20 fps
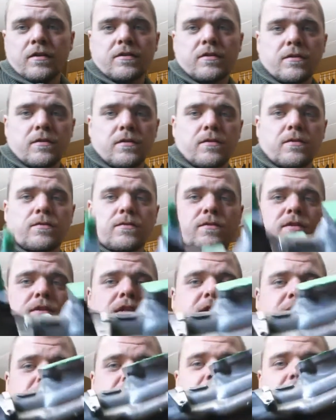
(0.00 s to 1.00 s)
So
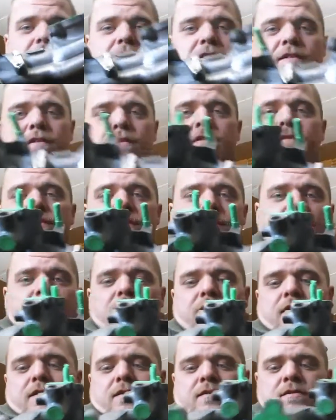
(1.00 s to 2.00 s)
to get this off the
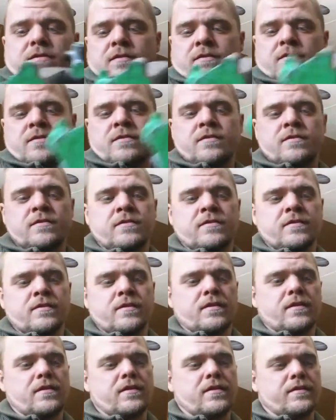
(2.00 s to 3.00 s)
car,
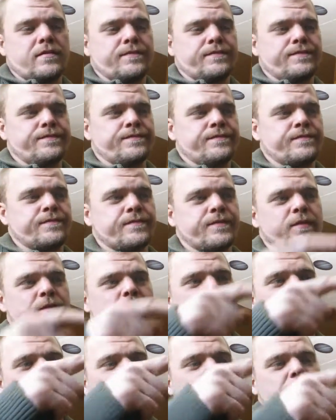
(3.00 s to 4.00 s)

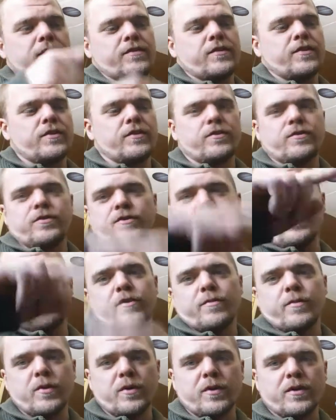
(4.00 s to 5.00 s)
what you're going to have to do is you're
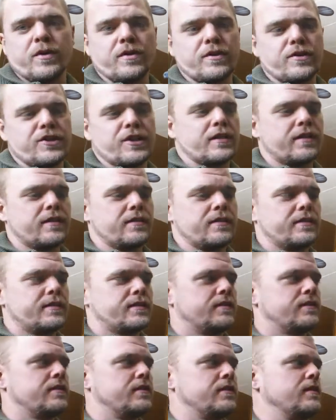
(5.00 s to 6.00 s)
going to pull your
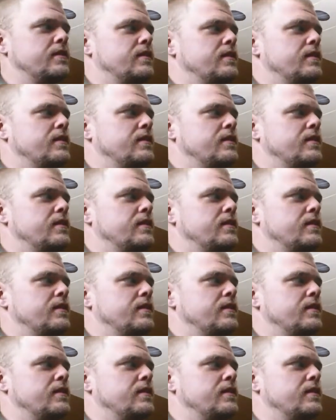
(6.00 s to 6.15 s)
injectors